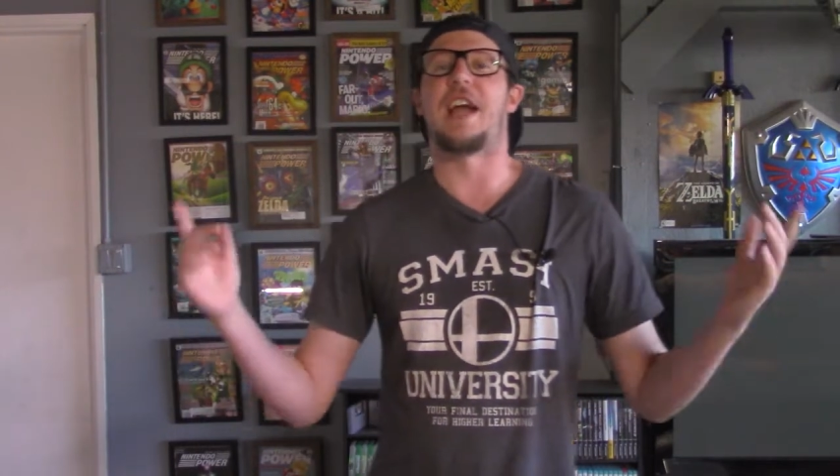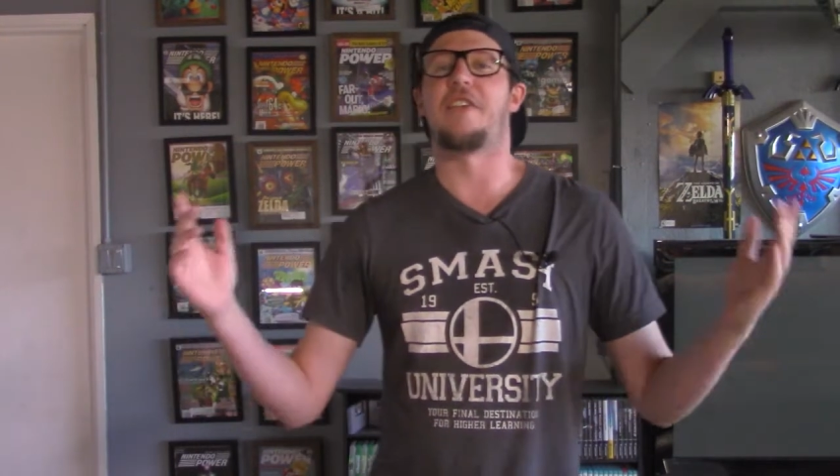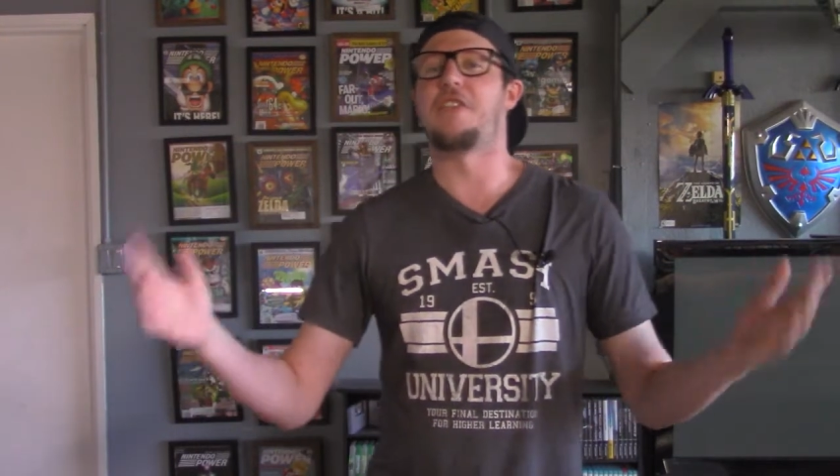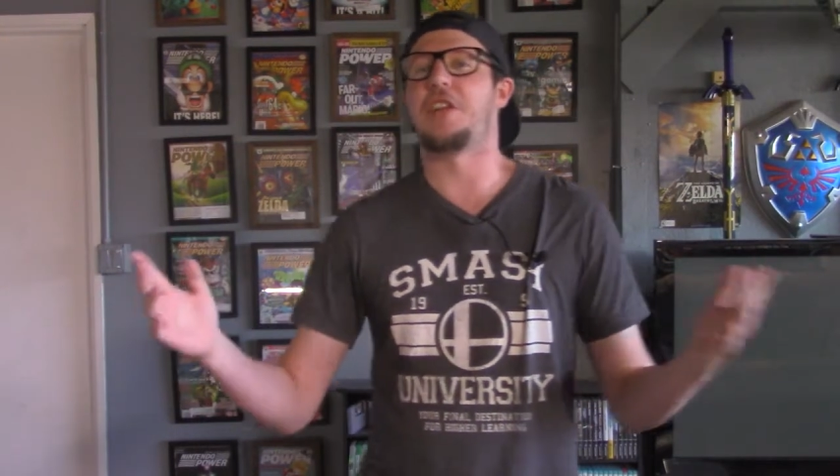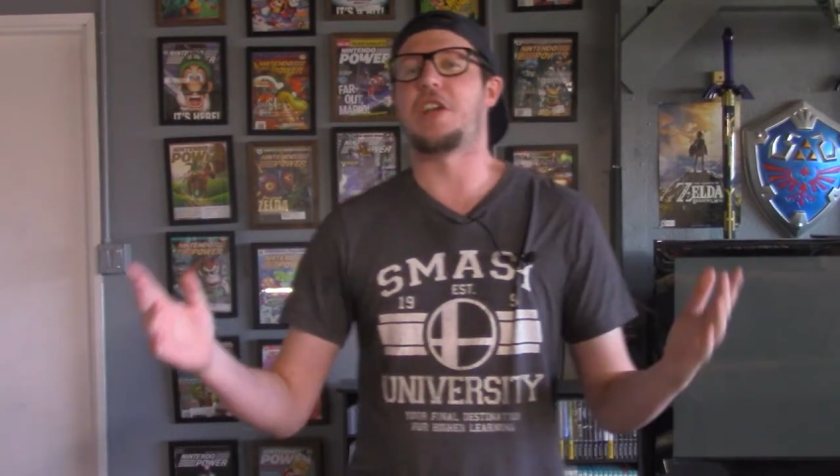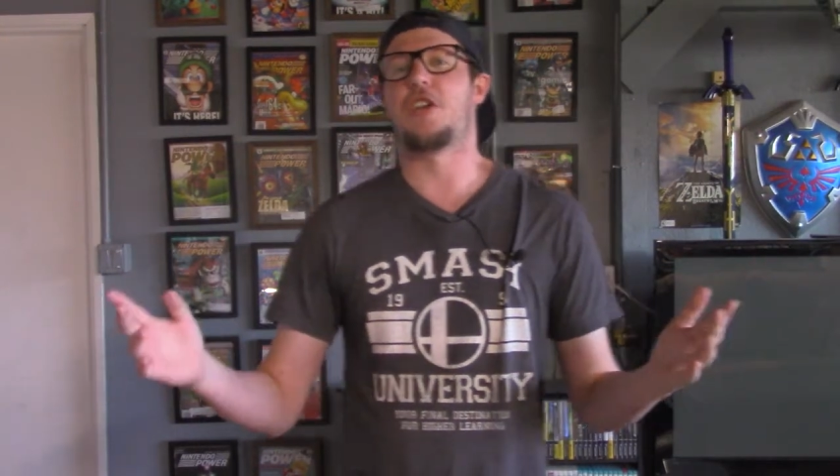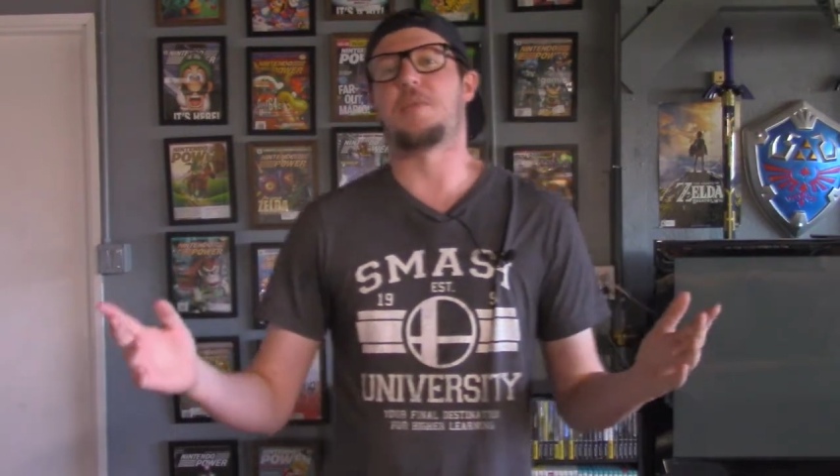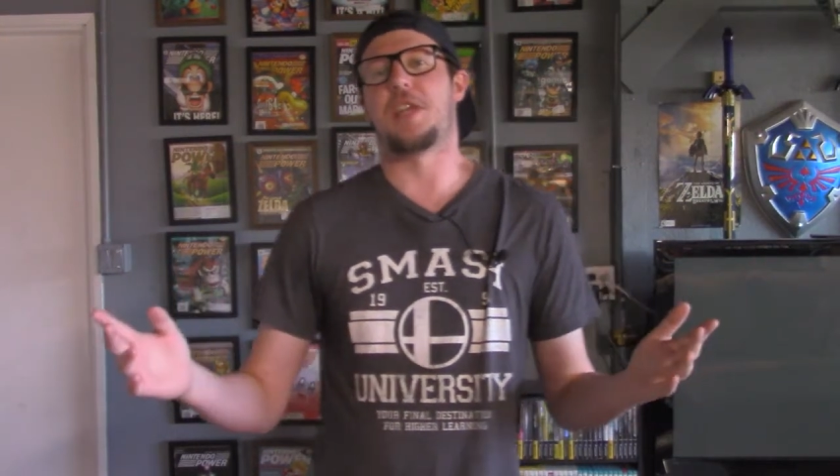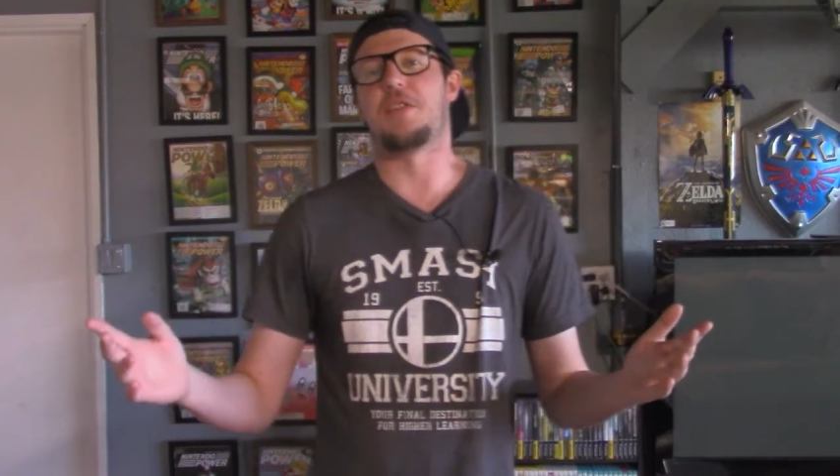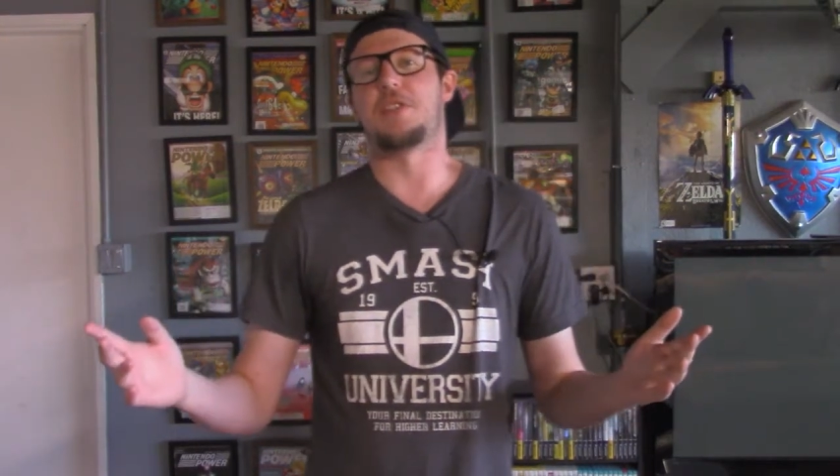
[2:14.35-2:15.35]
I really
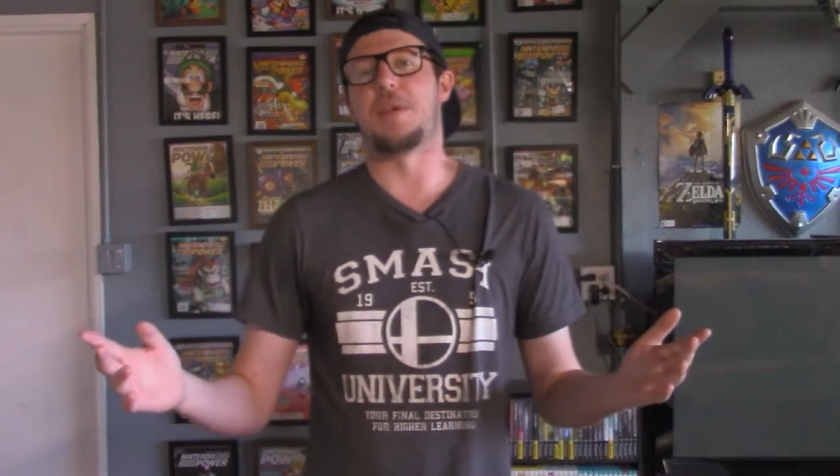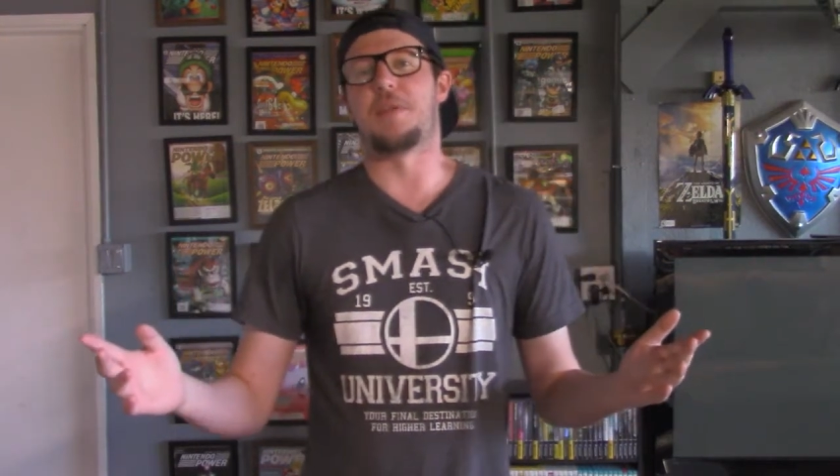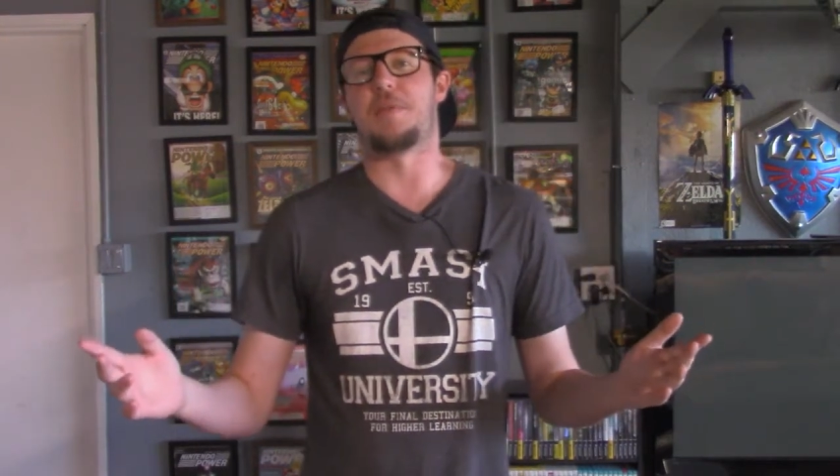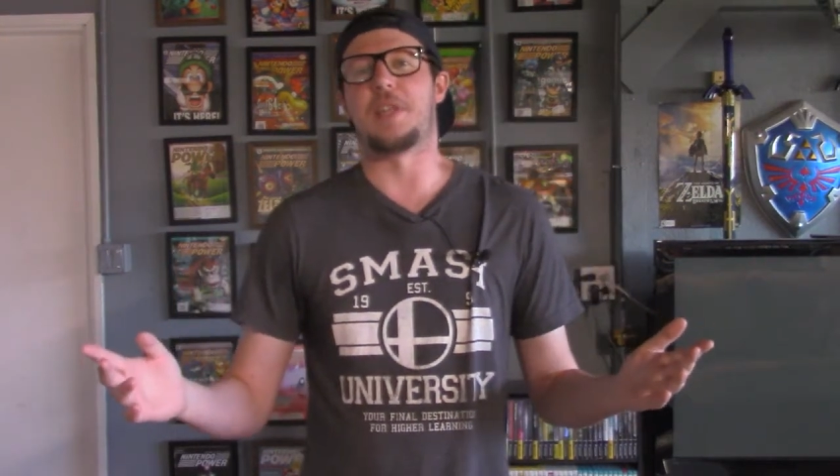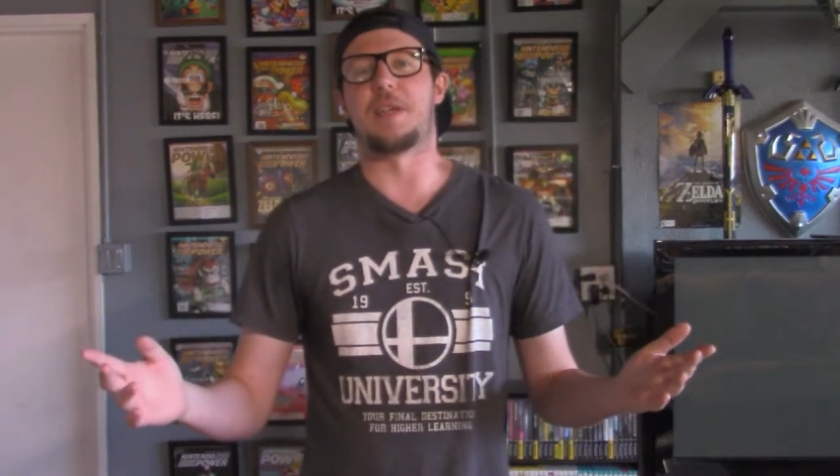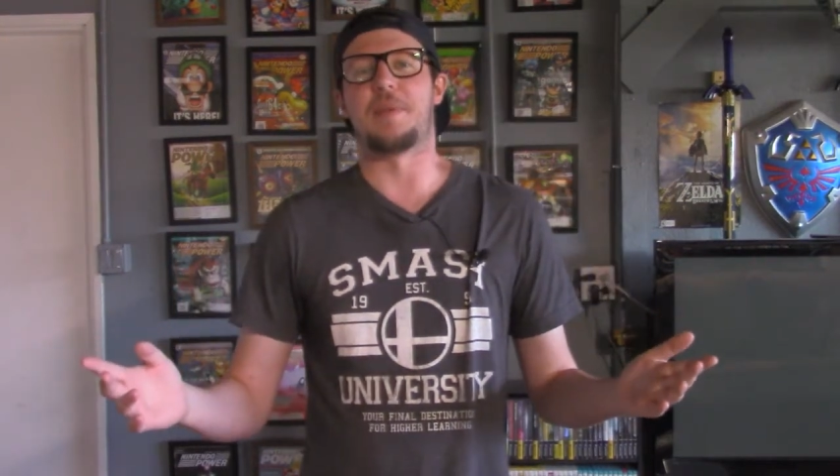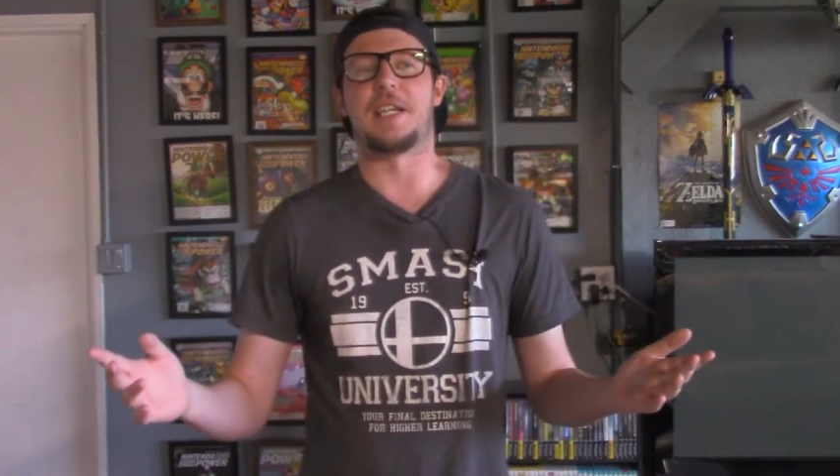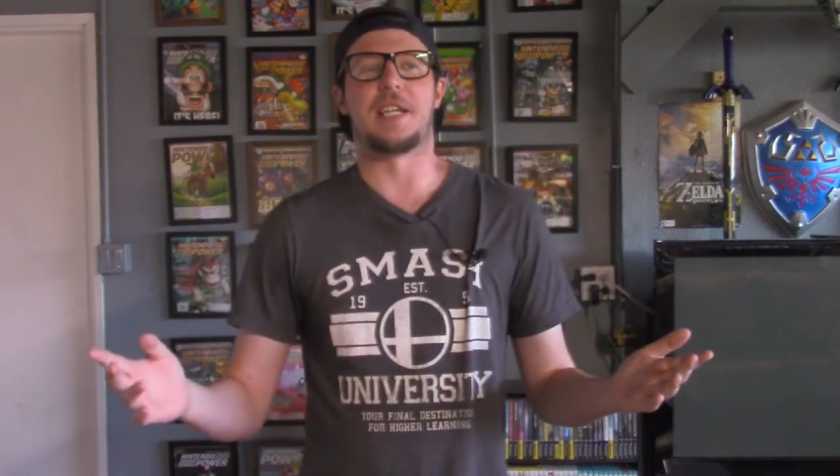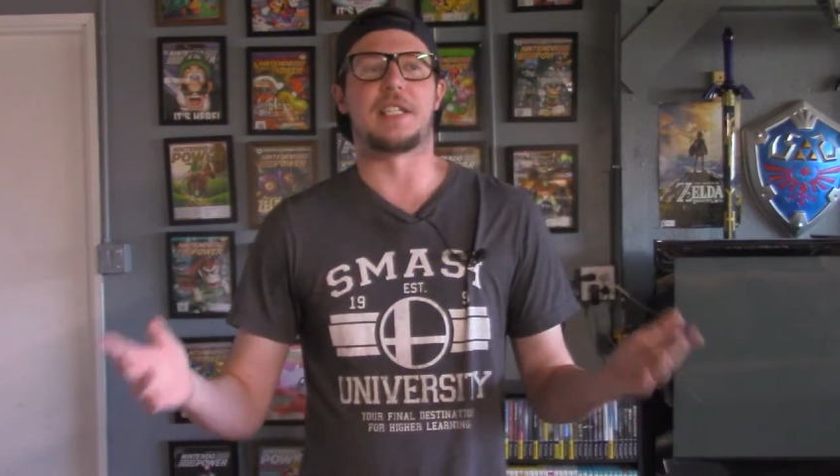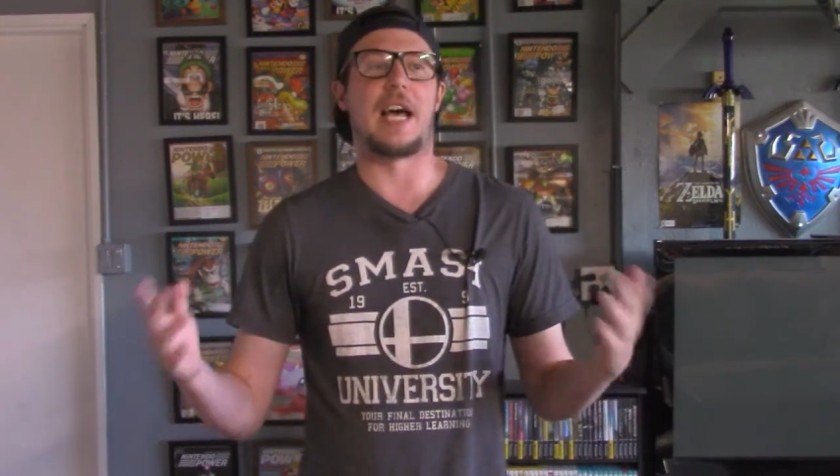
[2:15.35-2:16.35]
hope they do something with it because